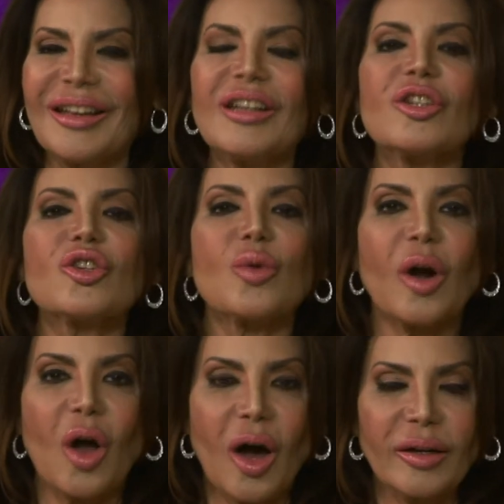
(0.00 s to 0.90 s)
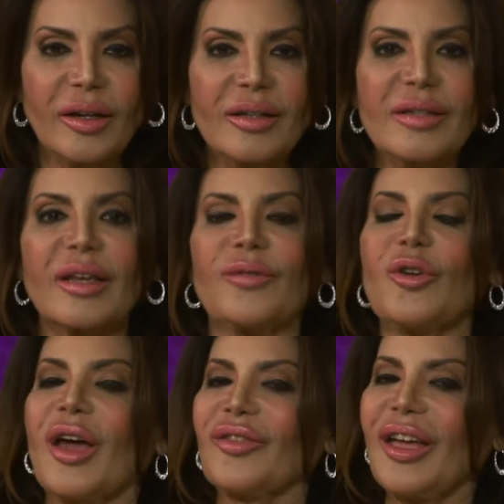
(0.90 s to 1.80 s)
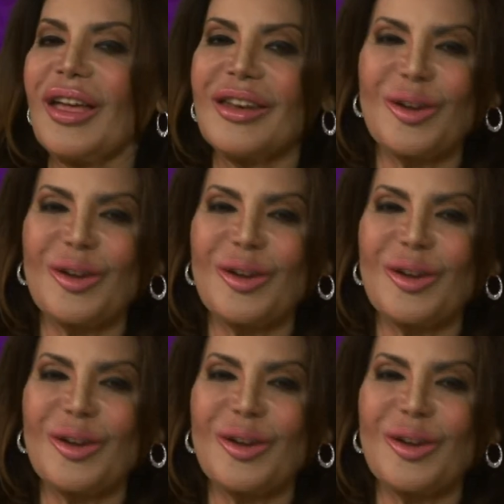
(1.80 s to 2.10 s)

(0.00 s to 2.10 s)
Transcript: To our audience, if you have any